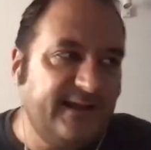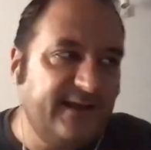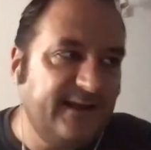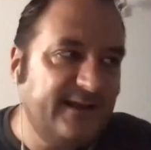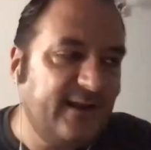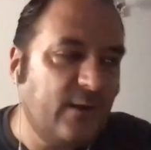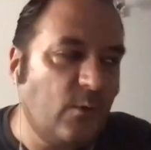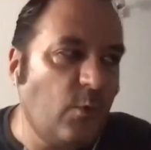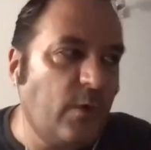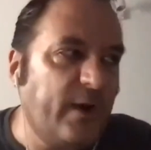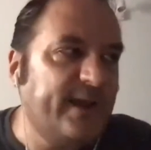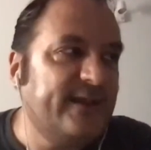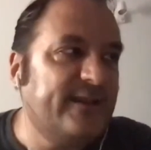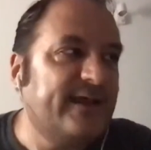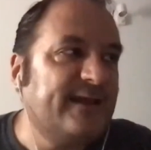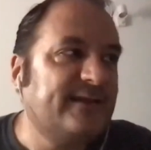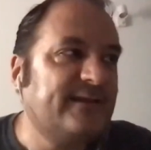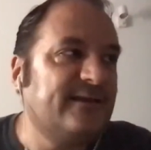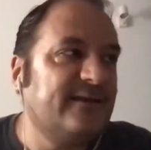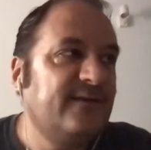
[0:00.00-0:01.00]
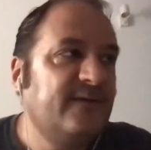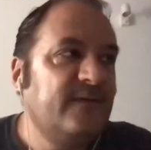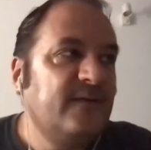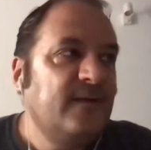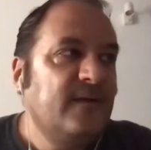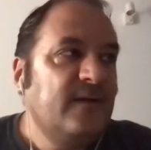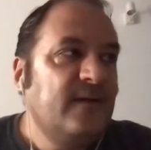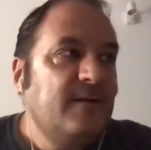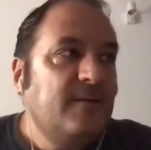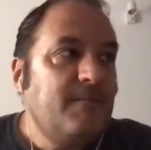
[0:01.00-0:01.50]
the way that
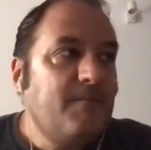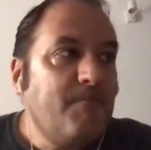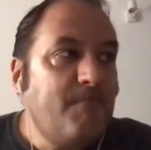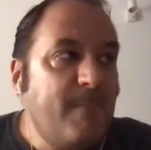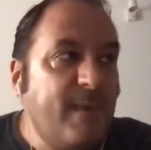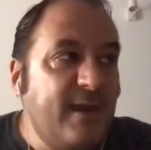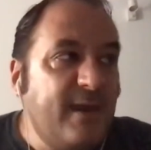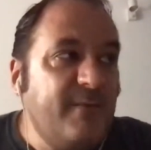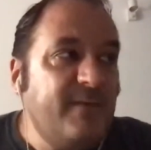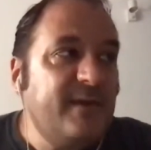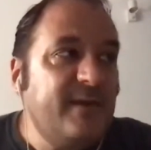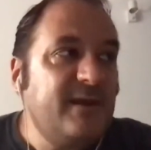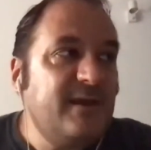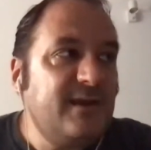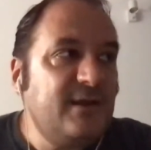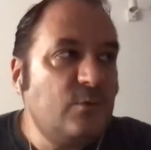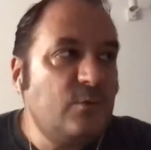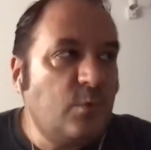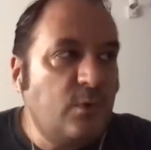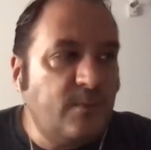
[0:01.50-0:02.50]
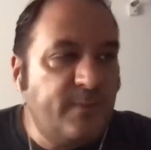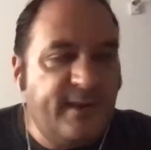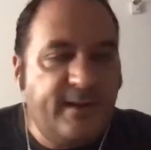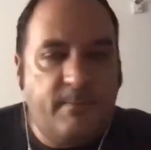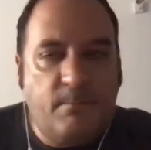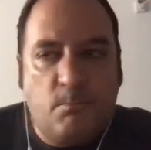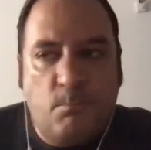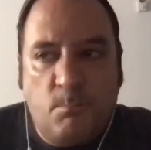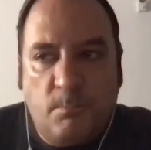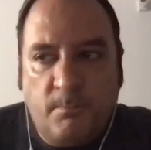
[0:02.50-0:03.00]
maybe it will
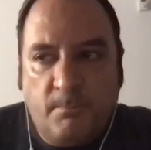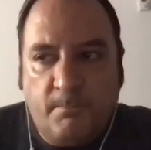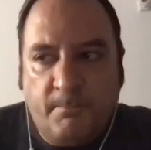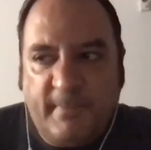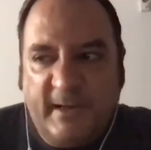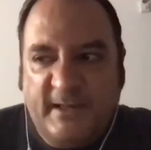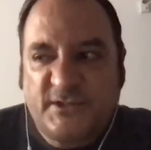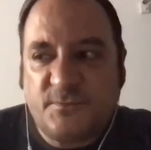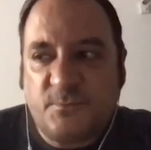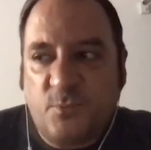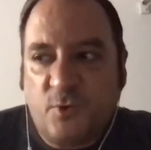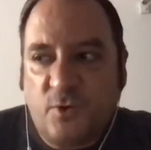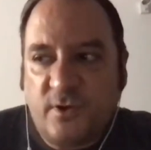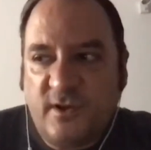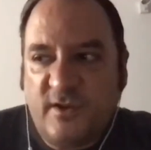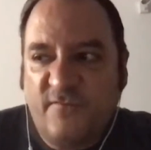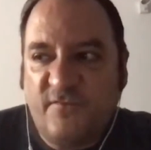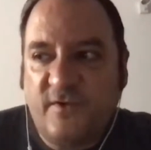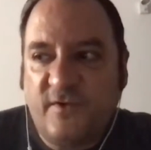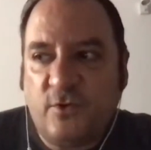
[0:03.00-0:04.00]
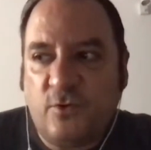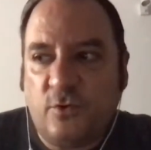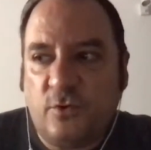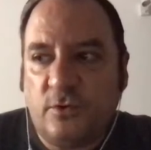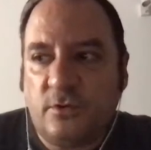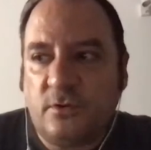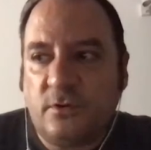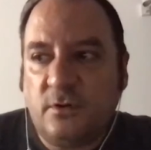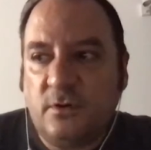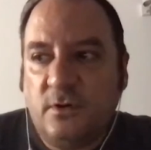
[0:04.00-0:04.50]
be much more
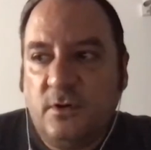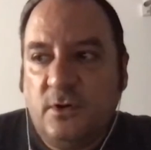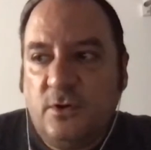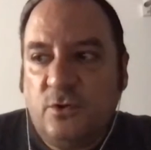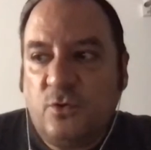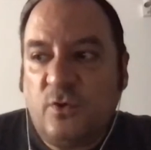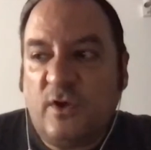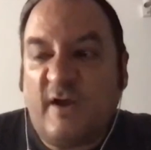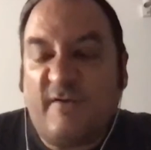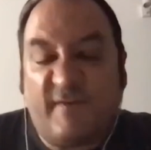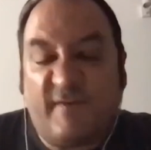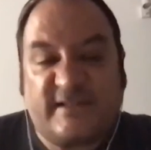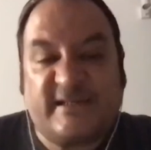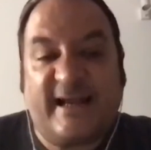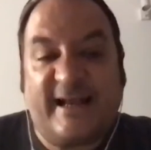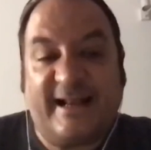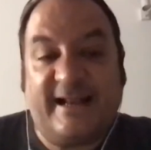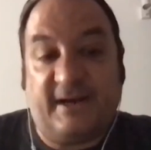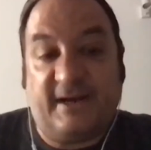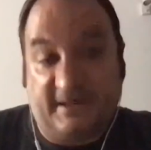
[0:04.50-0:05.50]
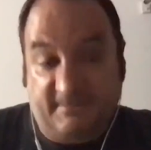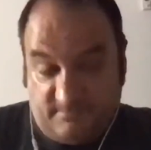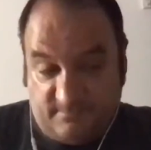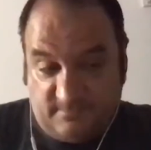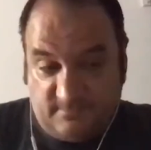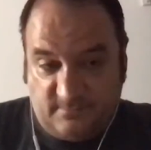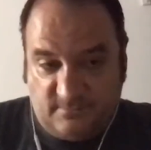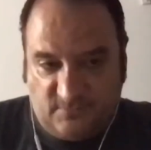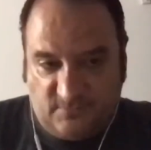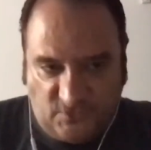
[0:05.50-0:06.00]
difficult to have a salary,
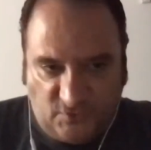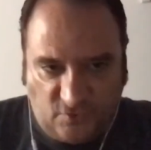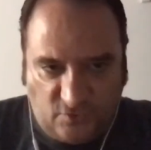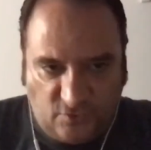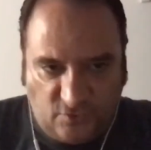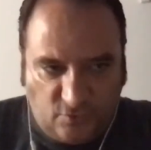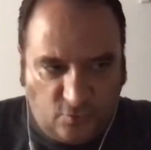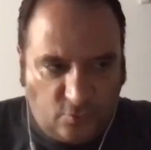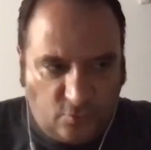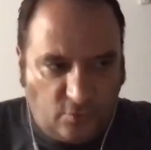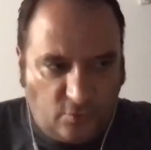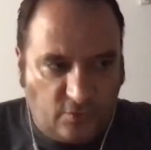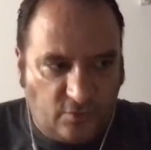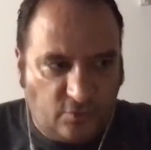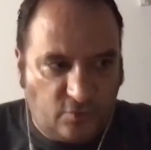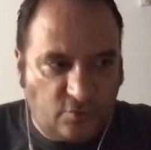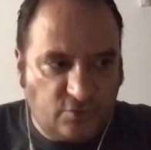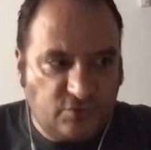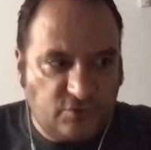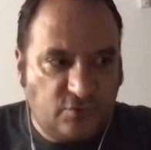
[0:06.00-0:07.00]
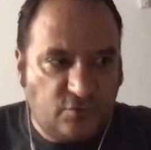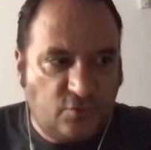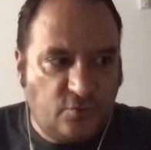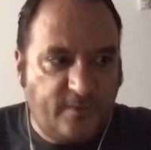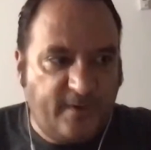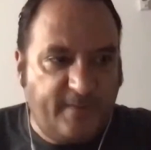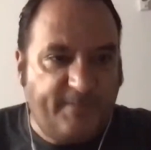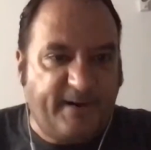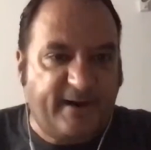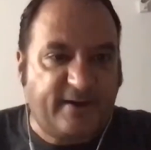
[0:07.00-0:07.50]
to
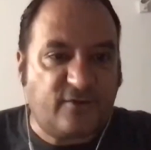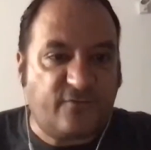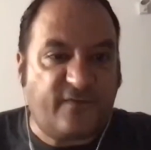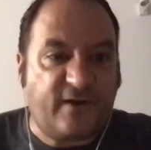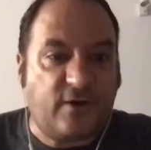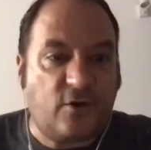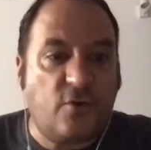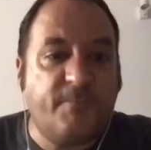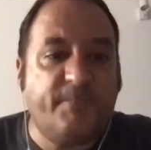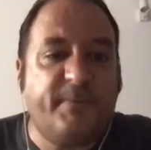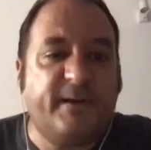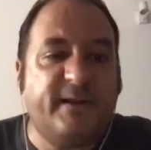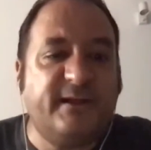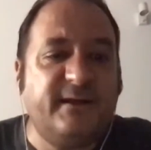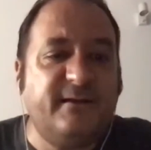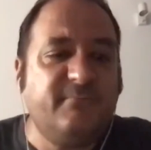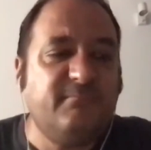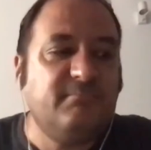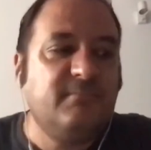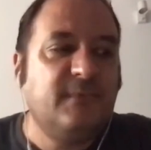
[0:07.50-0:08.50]
be part of a company